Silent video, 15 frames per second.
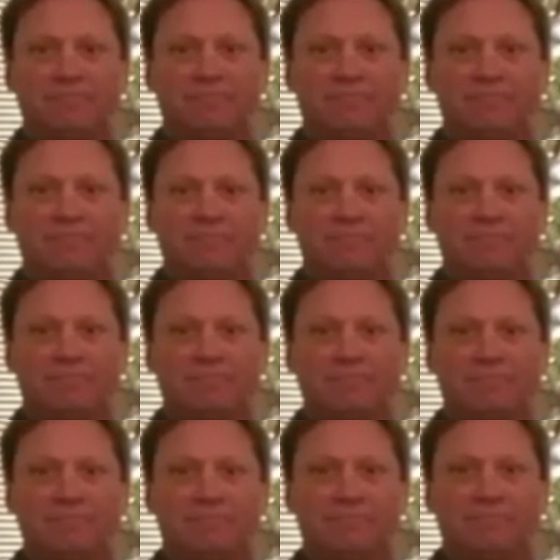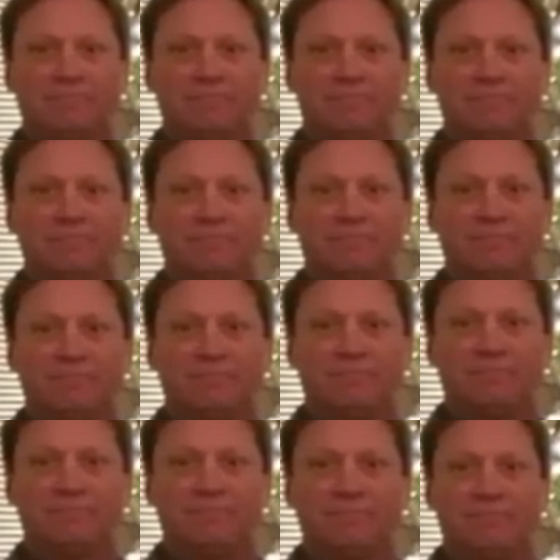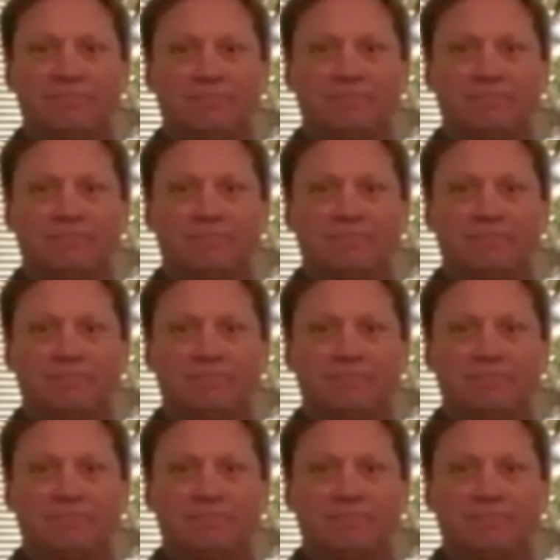This person isn't speaking.